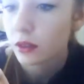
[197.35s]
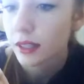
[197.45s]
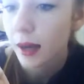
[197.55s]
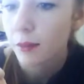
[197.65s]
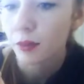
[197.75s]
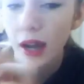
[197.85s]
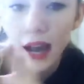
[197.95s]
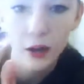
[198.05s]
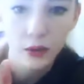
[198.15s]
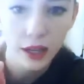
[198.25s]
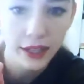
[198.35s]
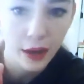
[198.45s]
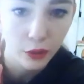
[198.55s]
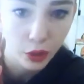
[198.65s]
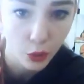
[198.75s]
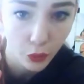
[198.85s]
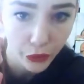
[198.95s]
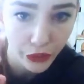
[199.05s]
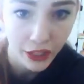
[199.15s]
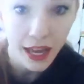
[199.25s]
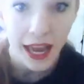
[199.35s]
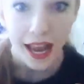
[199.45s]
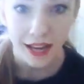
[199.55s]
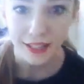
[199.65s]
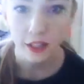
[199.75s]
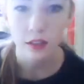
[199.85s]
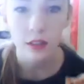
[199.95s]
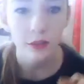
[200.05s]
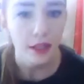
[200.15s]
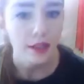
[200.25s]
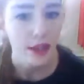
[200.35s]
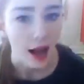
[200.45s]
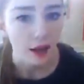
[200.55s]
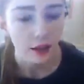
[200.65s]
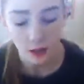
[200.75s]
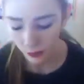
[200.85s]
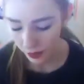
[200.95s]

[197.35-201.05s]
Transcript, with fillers: yeah, brow and outer corner. It tells you exactly where